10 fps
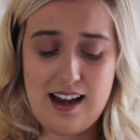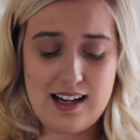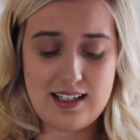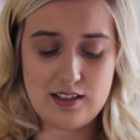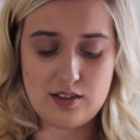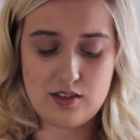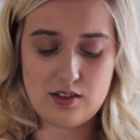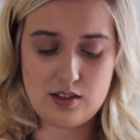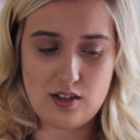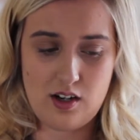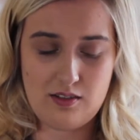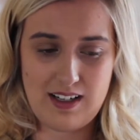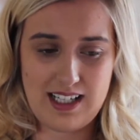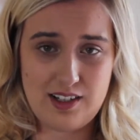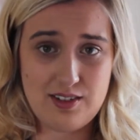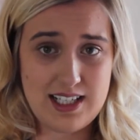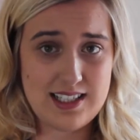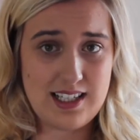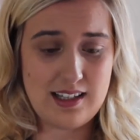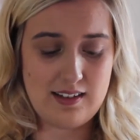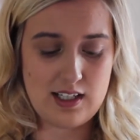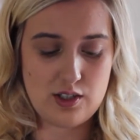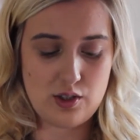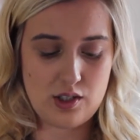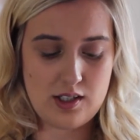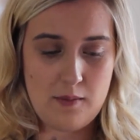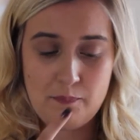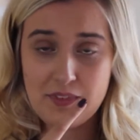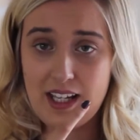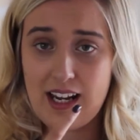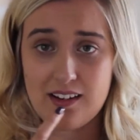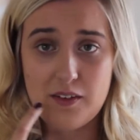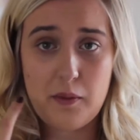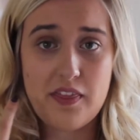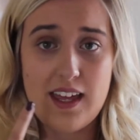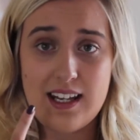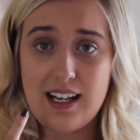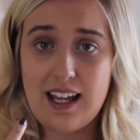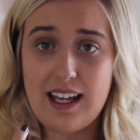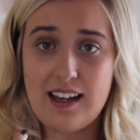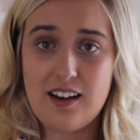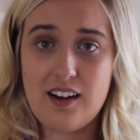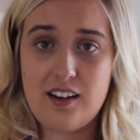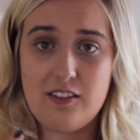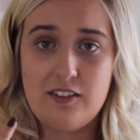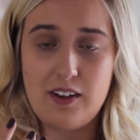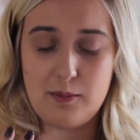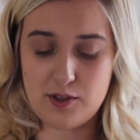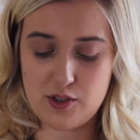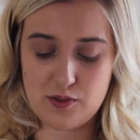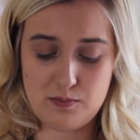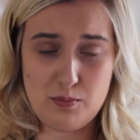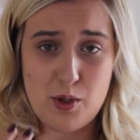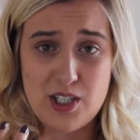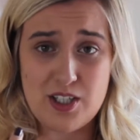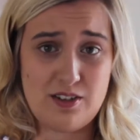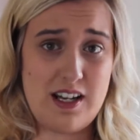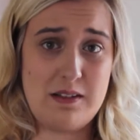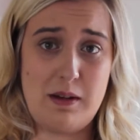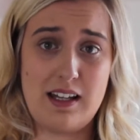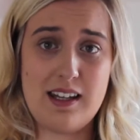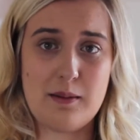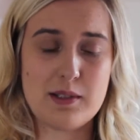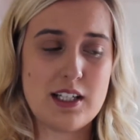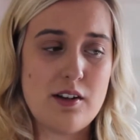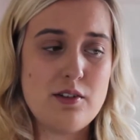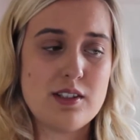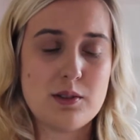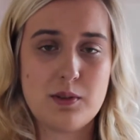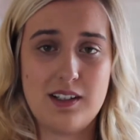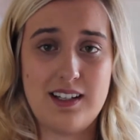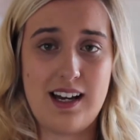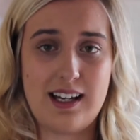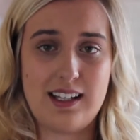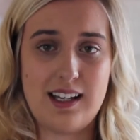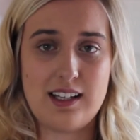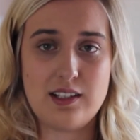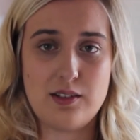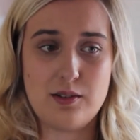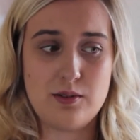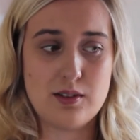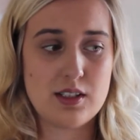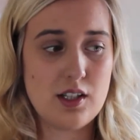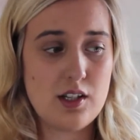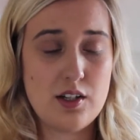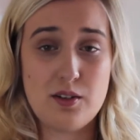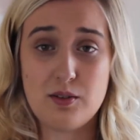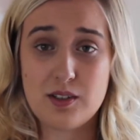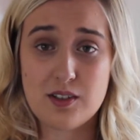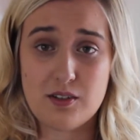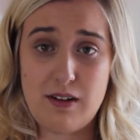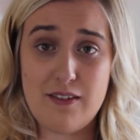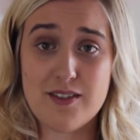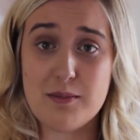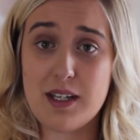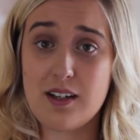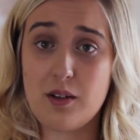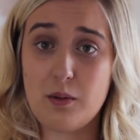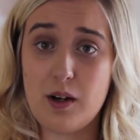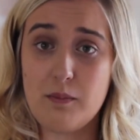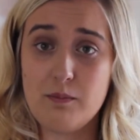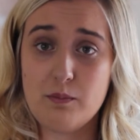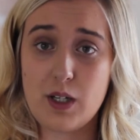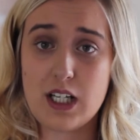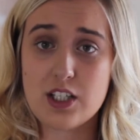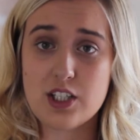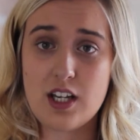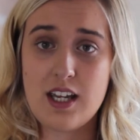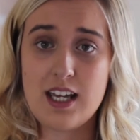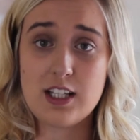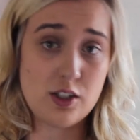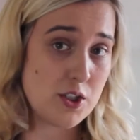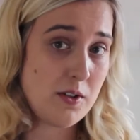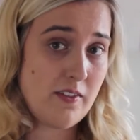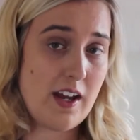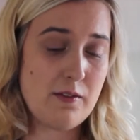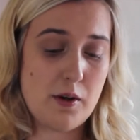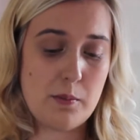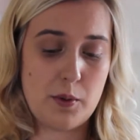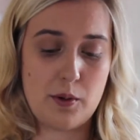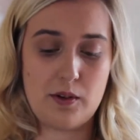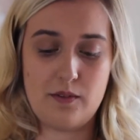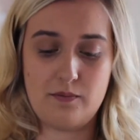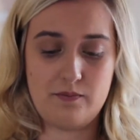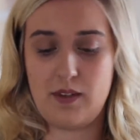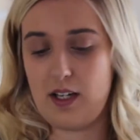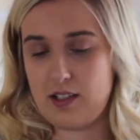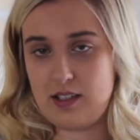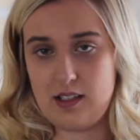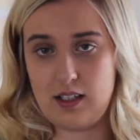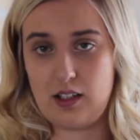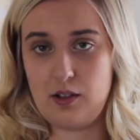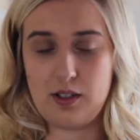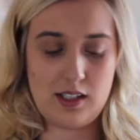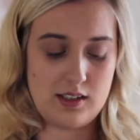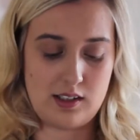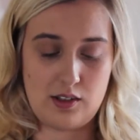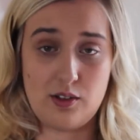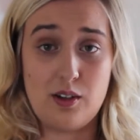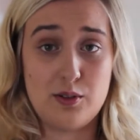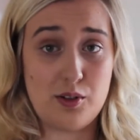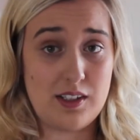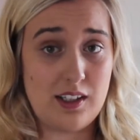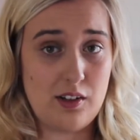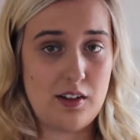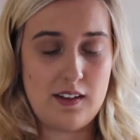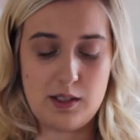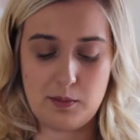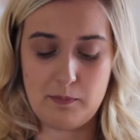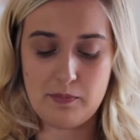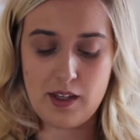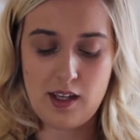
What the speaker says: and it's not really greasy either. It's just kind of a thin layer of film to just moisturise my lips. I don't use this one at night. I use the Nuxe Rev de Meal one, which is also a favourite, but I just didn't include it because I thought I was already including this one.